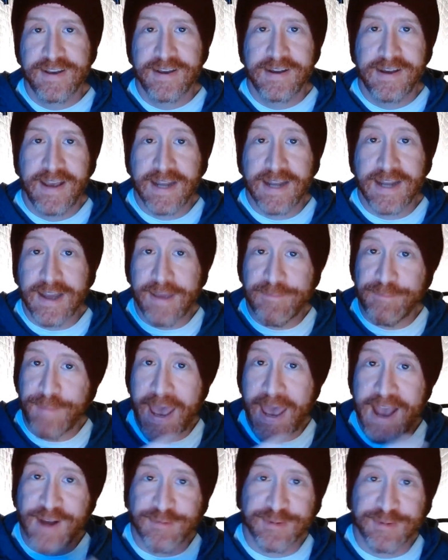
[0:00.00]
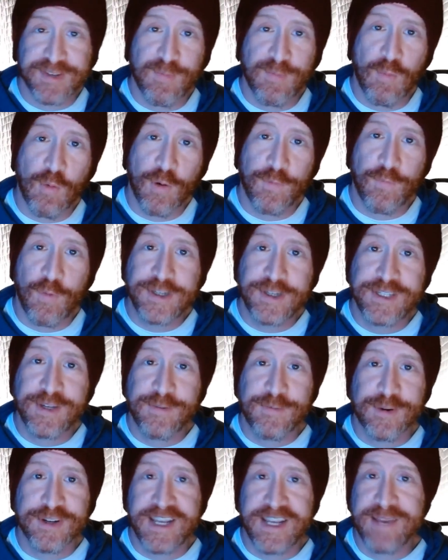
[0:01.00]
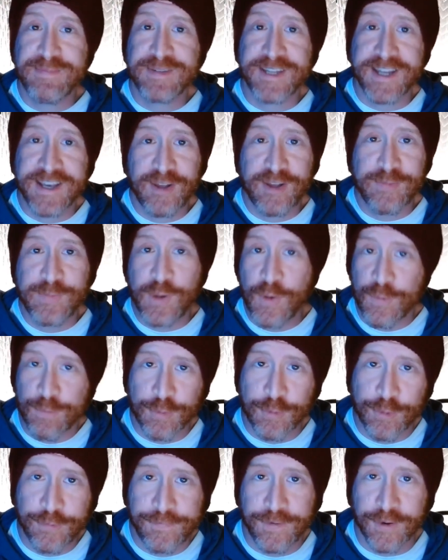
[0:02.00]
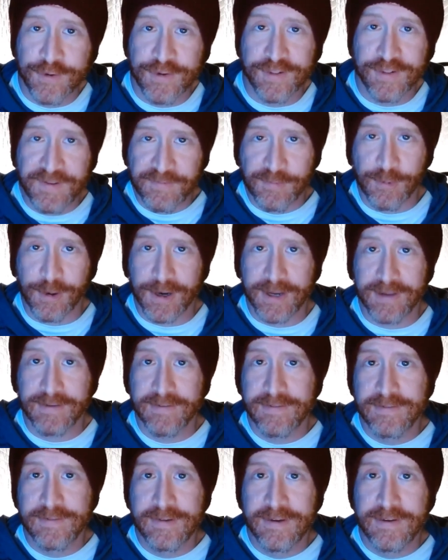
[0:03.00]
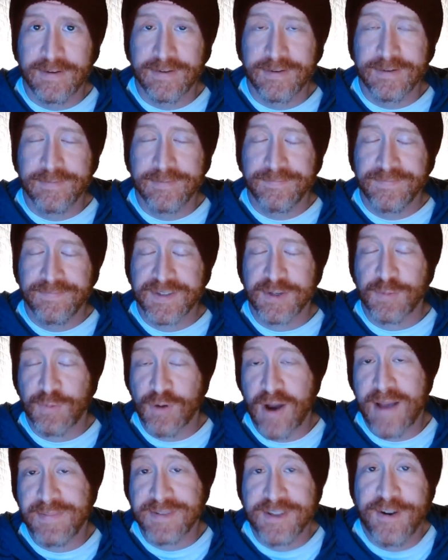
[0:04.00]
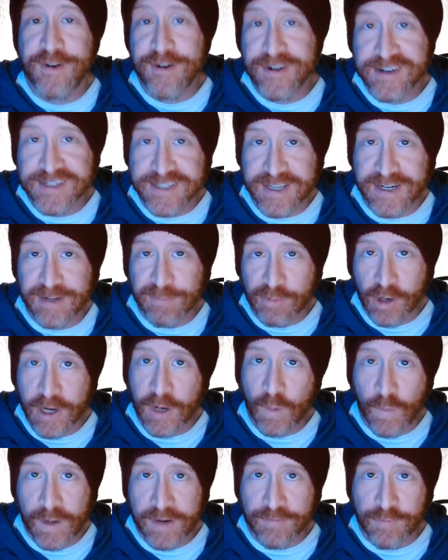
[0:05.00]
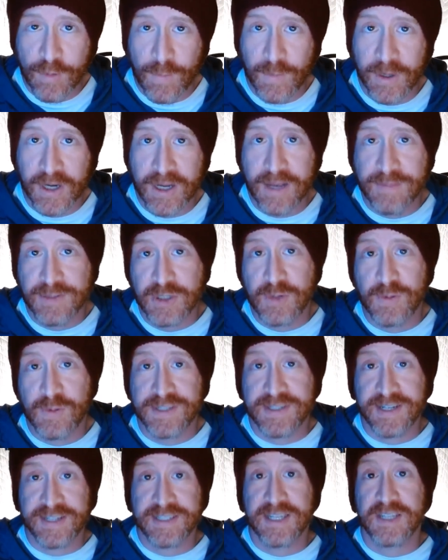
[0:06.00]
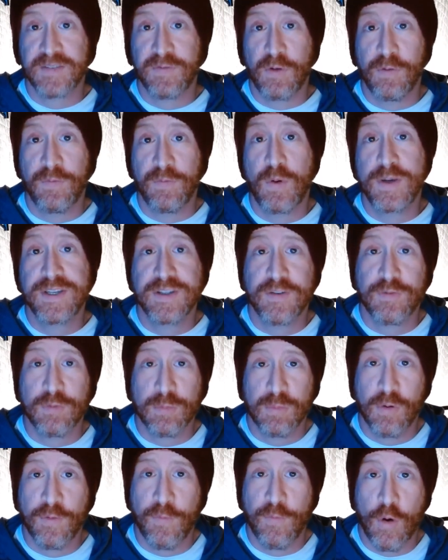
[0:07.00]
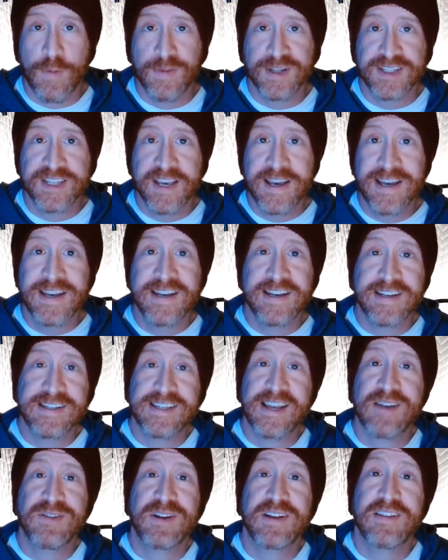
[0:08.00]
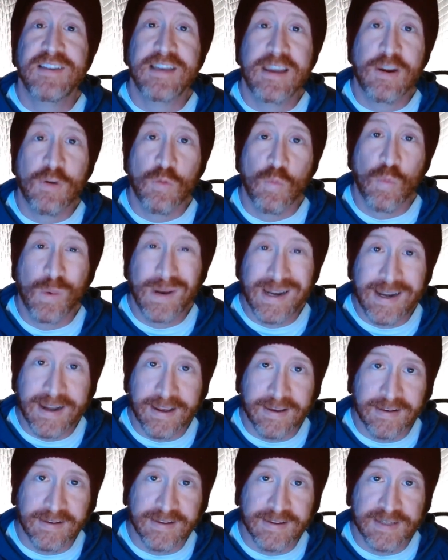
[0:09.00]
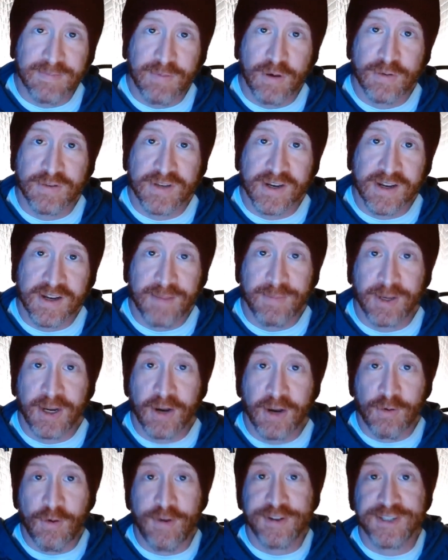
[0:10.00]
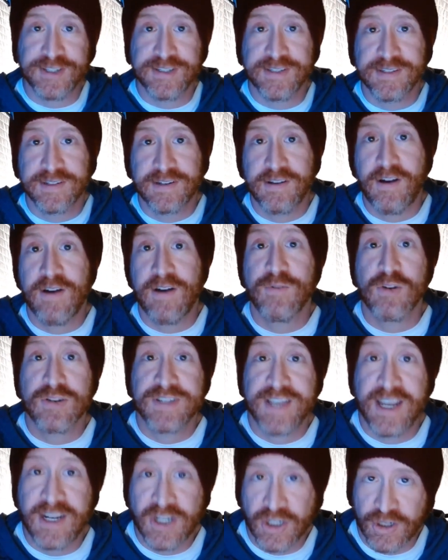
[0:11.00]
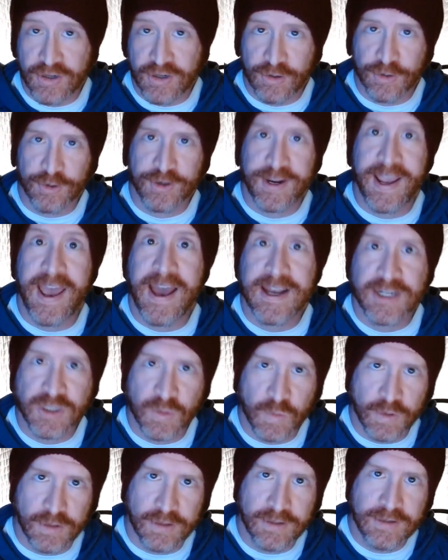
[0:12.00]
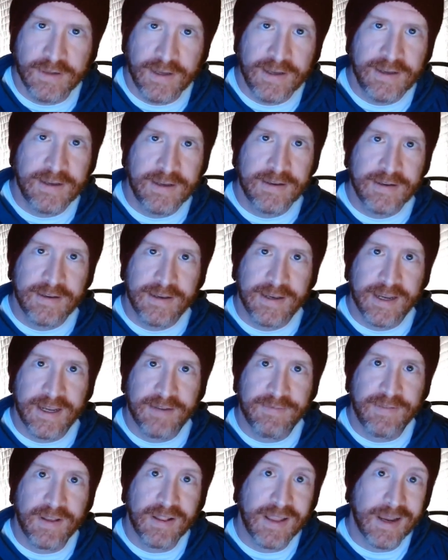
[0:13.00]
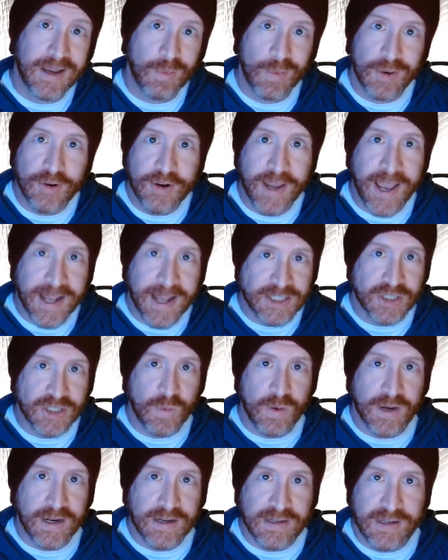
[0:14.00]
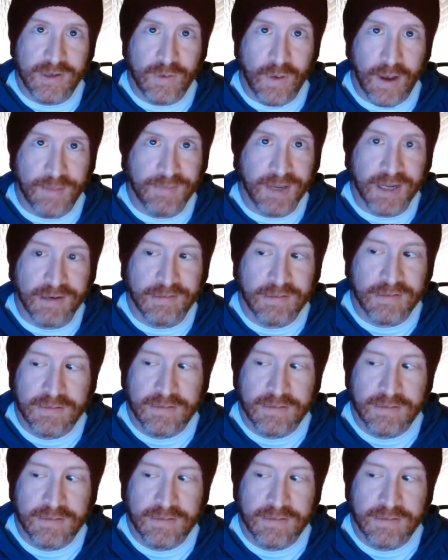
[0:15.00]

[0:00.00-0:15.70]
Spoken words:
and I'm back with some more voiceover tips to help you improve your delivery. So perhaps the hardest thing to break away from when it comes to a successful voiceover performance is sounding like you're reading, as opposed to coming across as conversational or casual. It can feel like a real catch-22. I mean,